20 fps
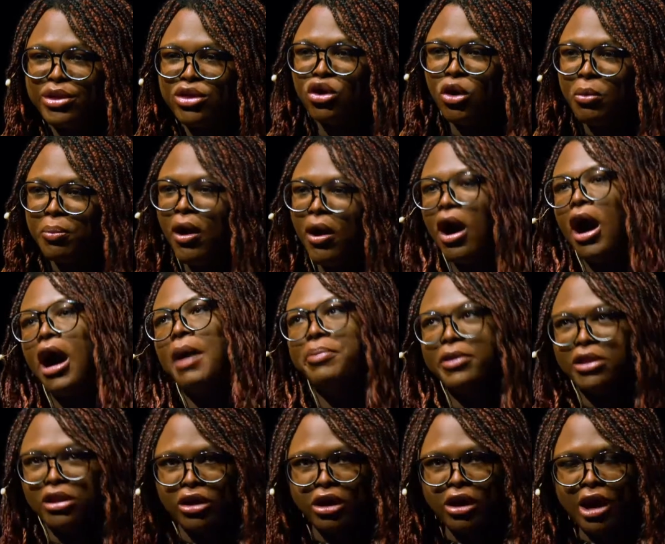so
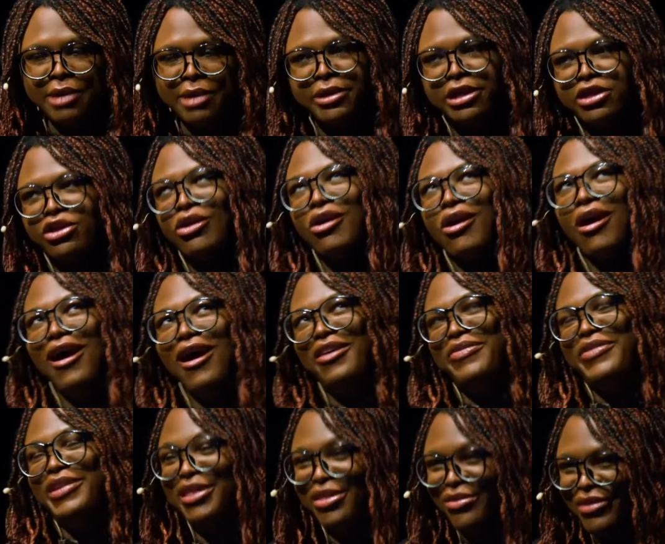popular. I mean, there are
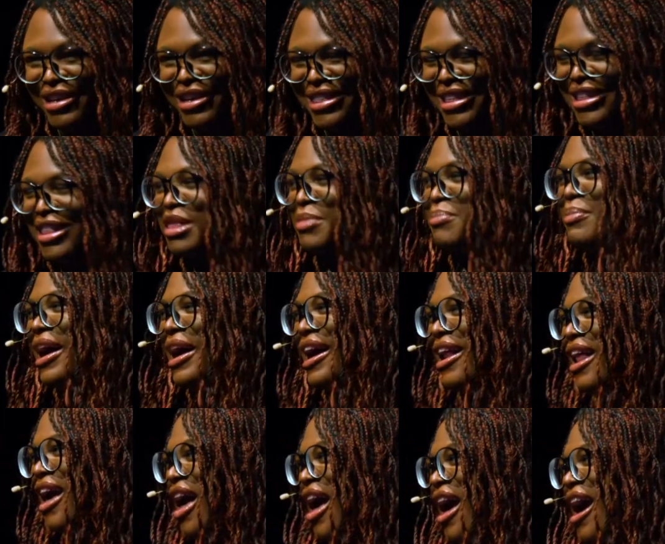obvious reasons,
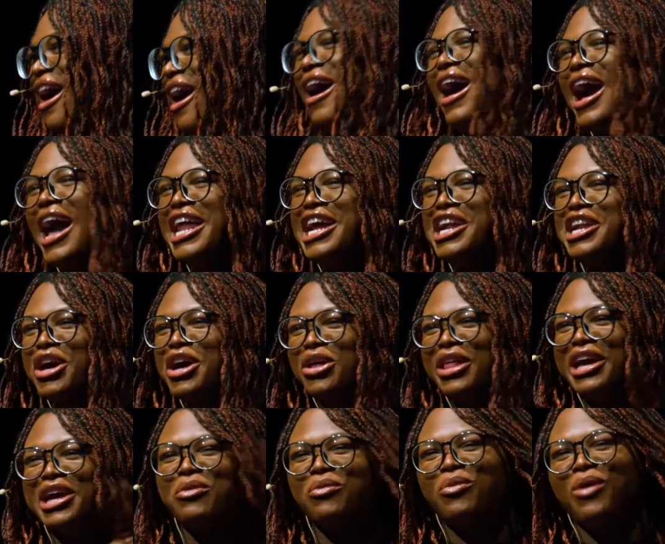but I didn't know
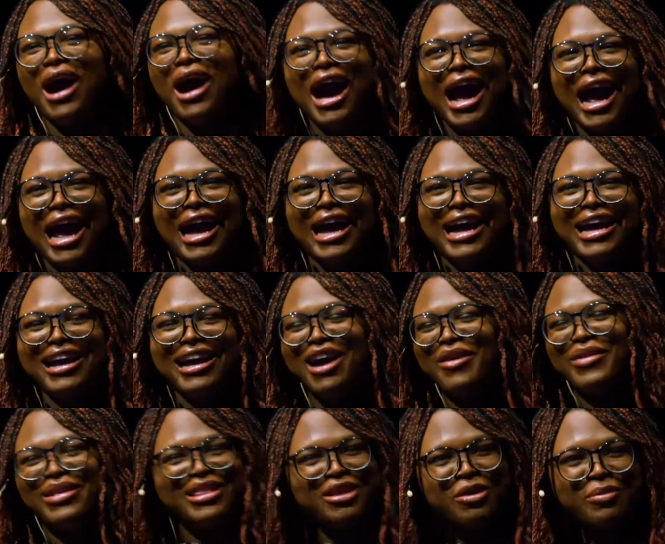why I
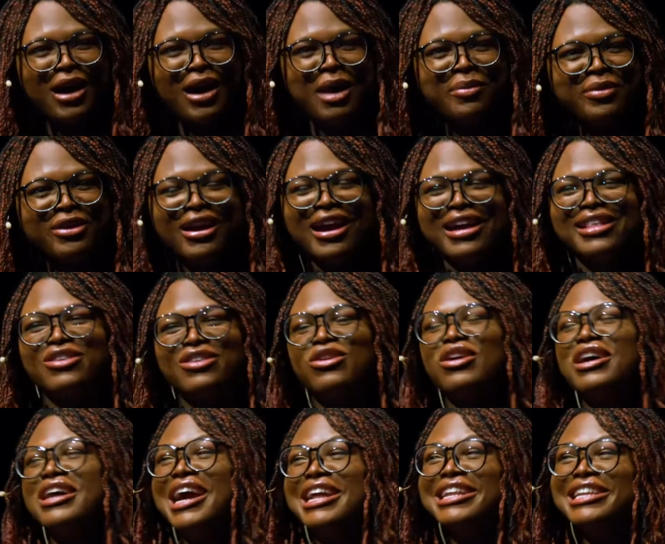was so popular in high school.
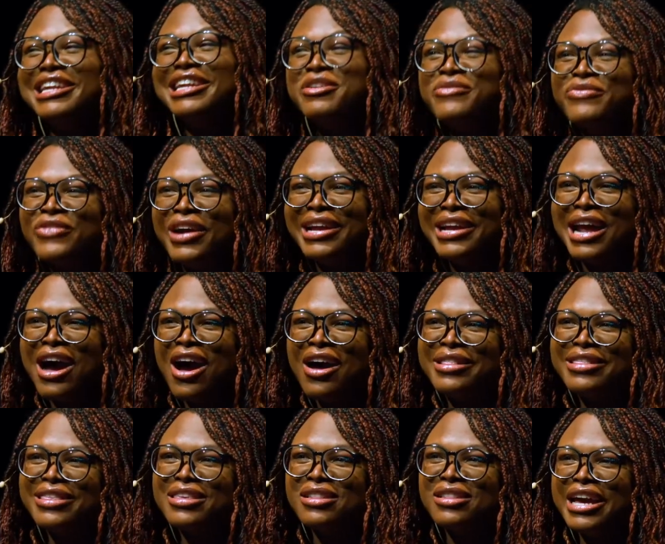And I didn't find out
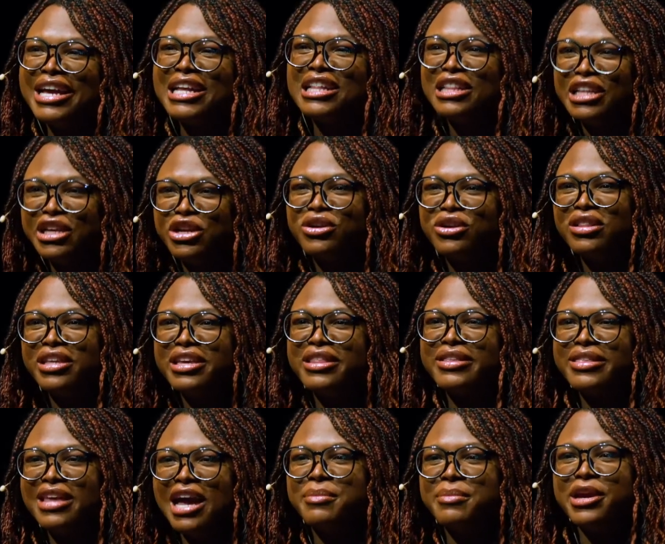until literally the
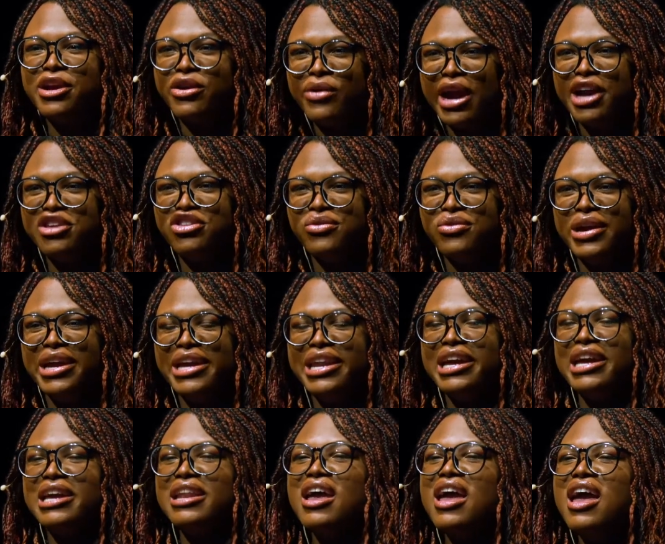time I
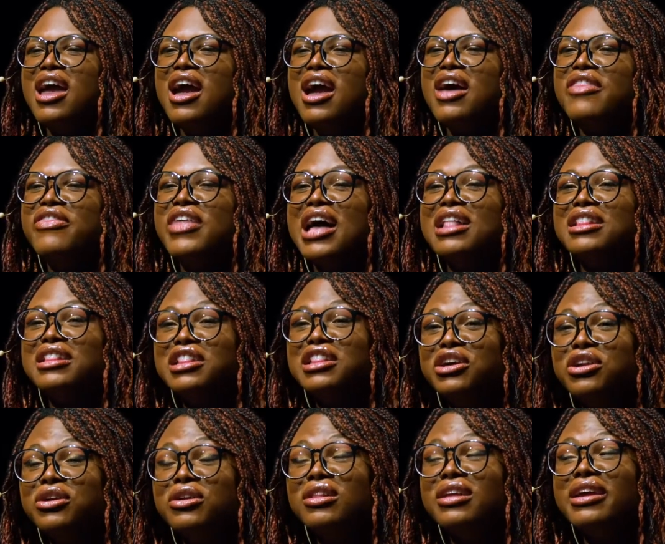graduated that
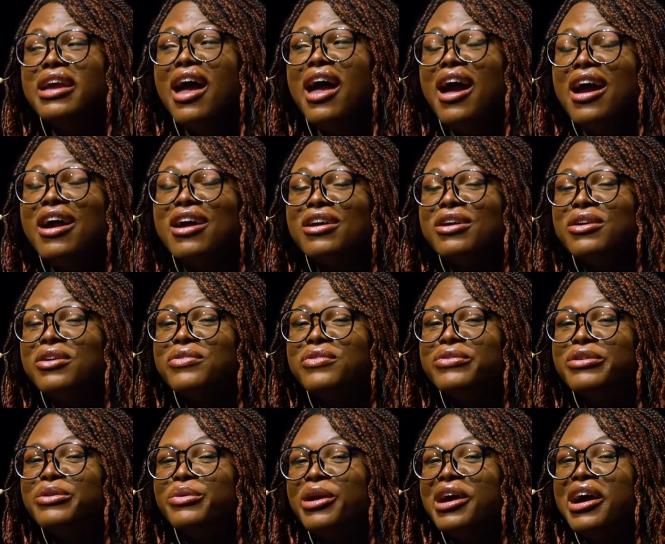literally
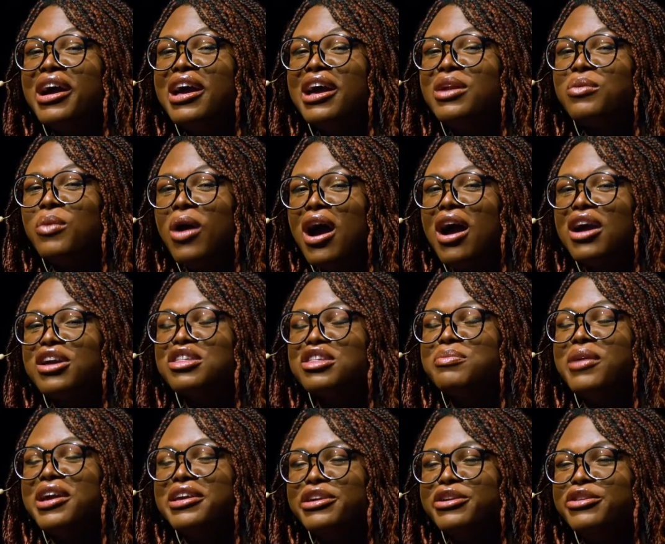everyone watched
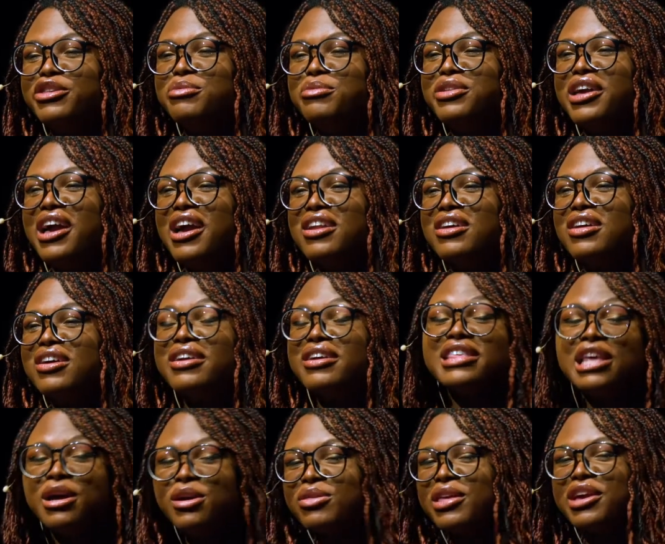my YouTube channel. Because
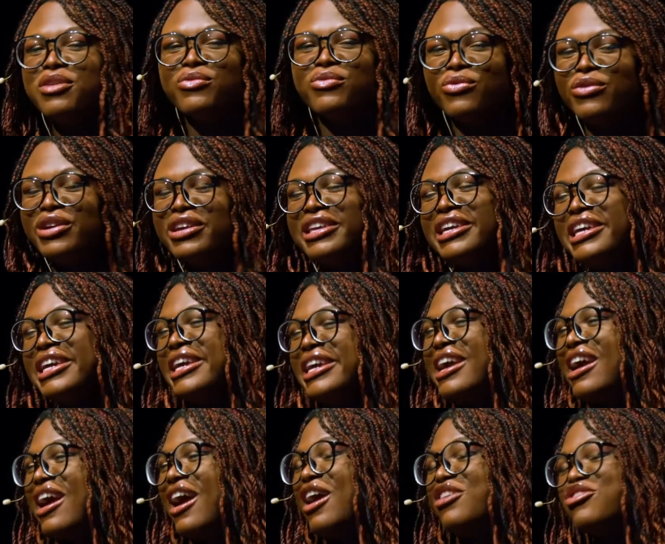I was really
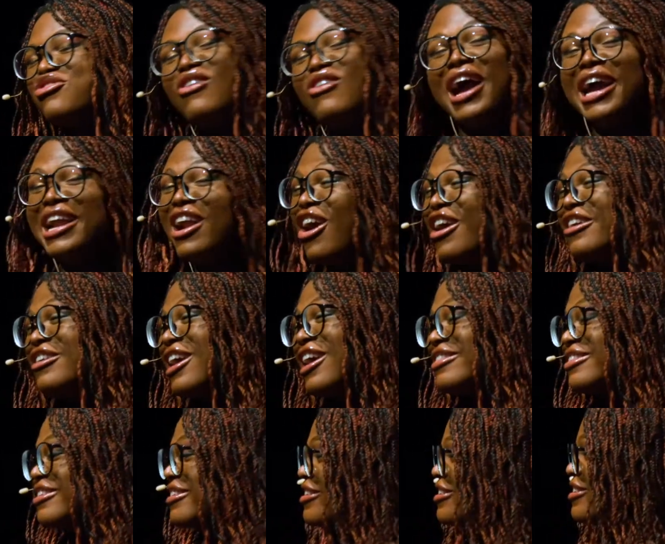trying hard not
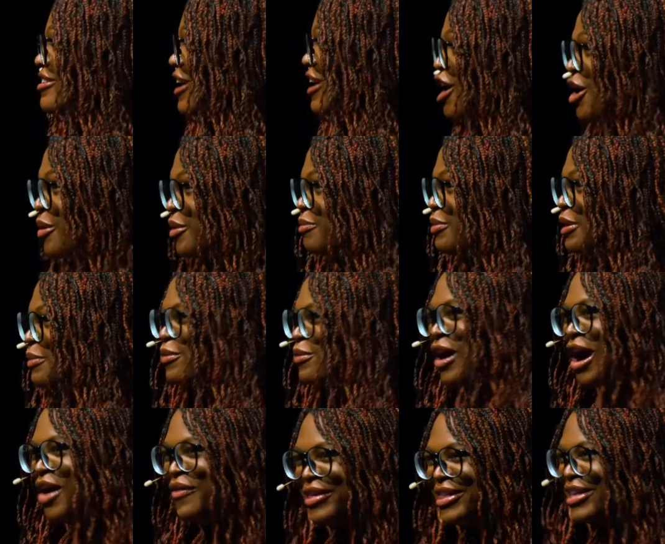to share it with people,
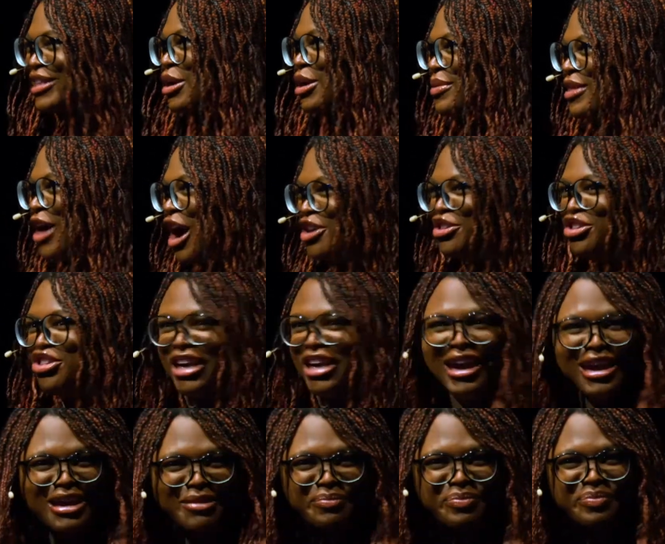obviously, because I was talking
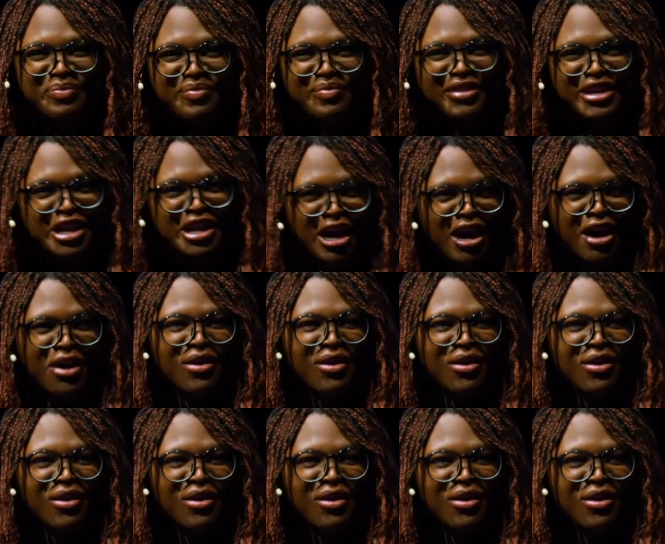shit, and